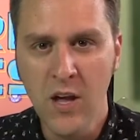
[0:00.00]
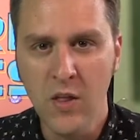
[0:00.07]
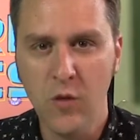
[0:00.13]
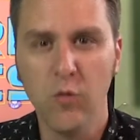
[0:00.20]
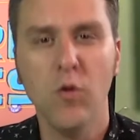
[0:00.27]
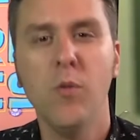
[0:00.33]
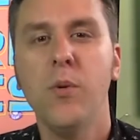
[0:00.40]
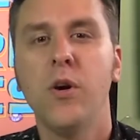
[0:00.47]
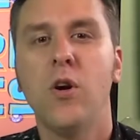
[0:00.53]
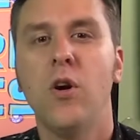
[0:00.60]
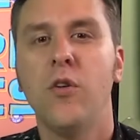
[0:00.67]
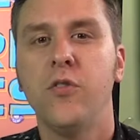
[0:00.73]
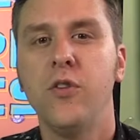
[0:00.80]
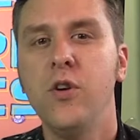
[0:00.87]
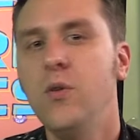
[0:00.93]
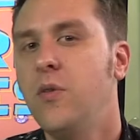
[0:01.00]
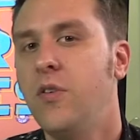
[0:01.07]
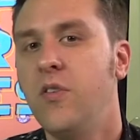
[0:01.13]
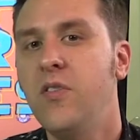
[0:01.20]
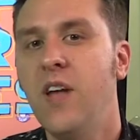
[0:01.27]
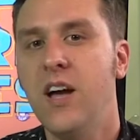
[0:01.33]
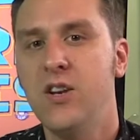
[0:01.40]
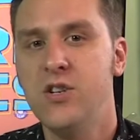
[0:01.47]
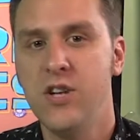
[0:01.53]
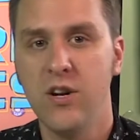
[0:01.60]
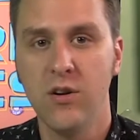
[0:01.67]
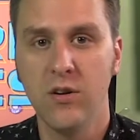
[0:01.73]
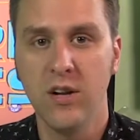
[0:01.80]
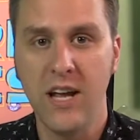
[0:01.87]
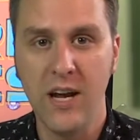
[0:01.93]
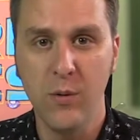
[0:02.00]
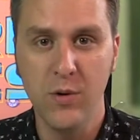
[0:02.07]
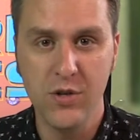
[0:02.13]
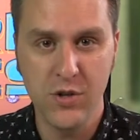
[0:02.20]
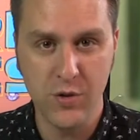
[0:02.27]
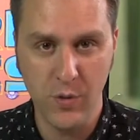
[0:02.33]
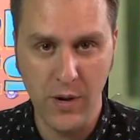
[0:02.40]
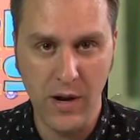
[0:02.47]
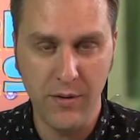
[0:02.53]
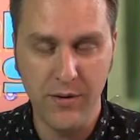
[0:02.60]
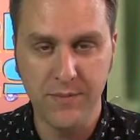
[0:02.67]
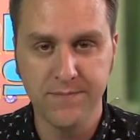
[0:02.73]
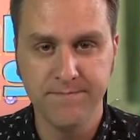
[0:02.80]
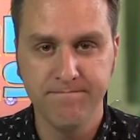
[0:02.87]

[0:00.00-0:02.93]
The rulebook also uses non-gendered language throughout.